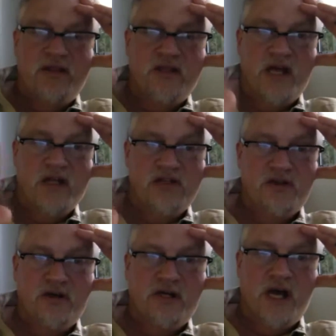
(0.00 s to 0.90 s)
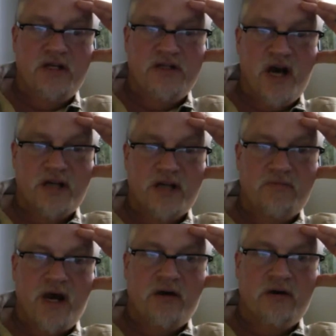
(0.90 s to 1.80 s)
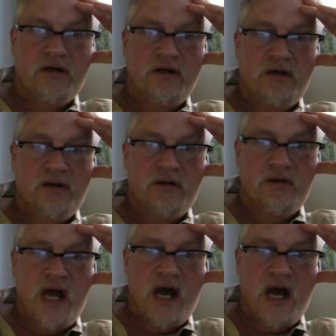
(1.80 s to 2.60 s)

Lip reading: that install guide talks about how